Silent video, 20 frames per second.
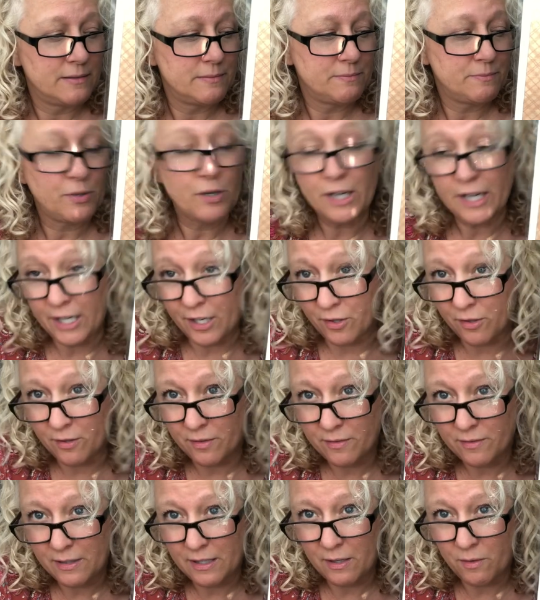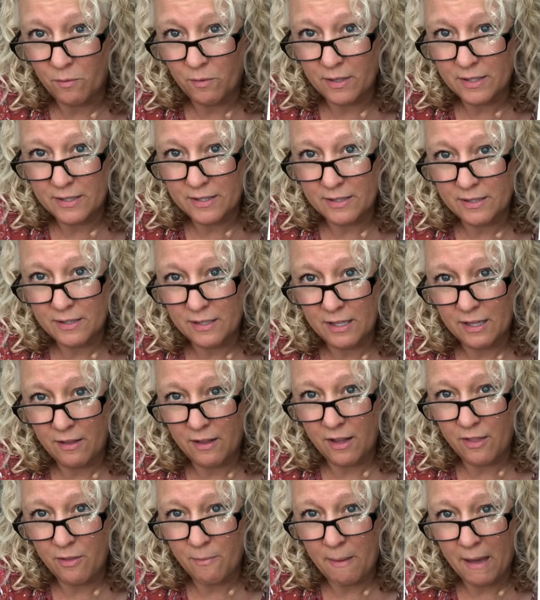prettier than it was in,
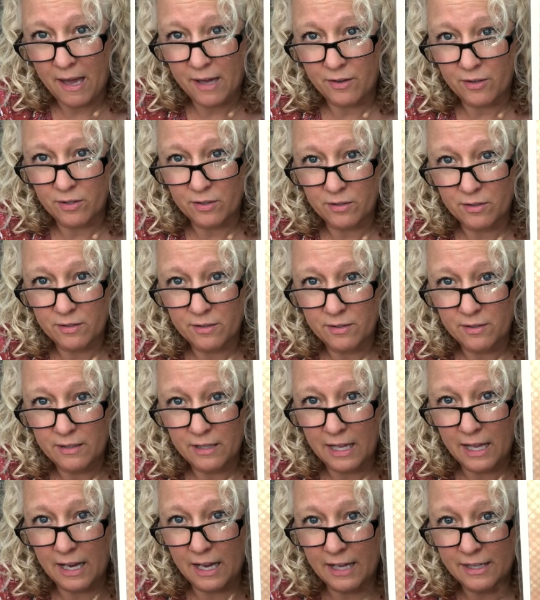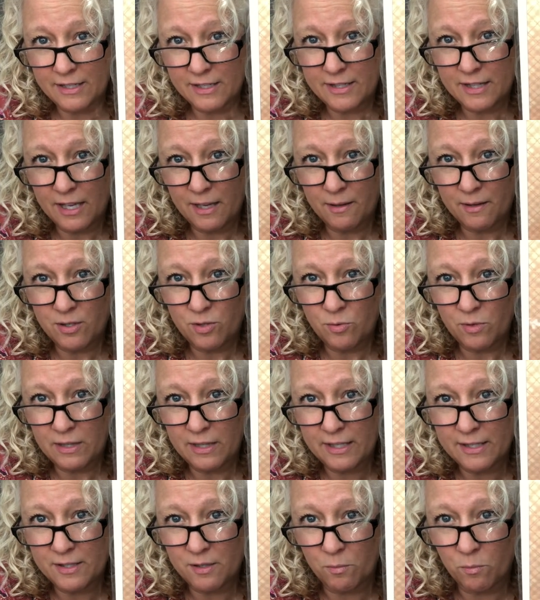in the pattern. And I just think doing
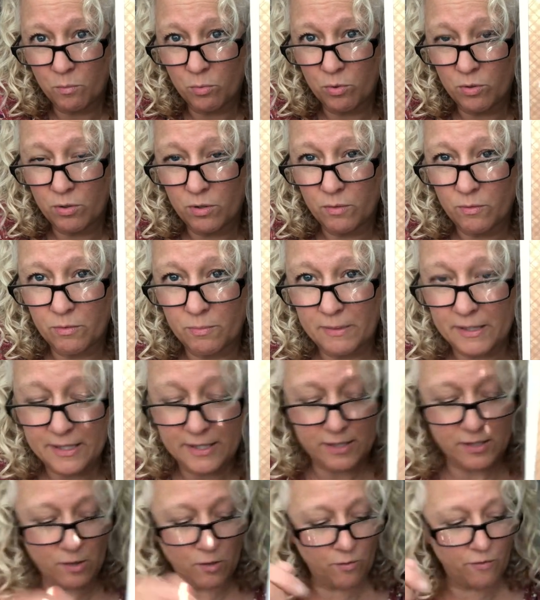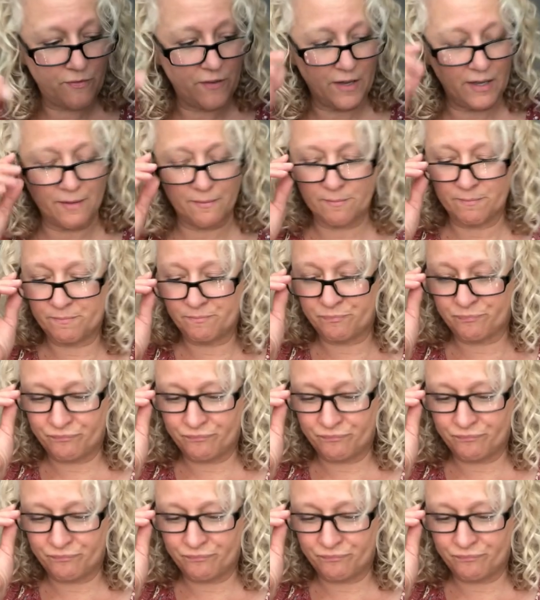these in wool will be so fun.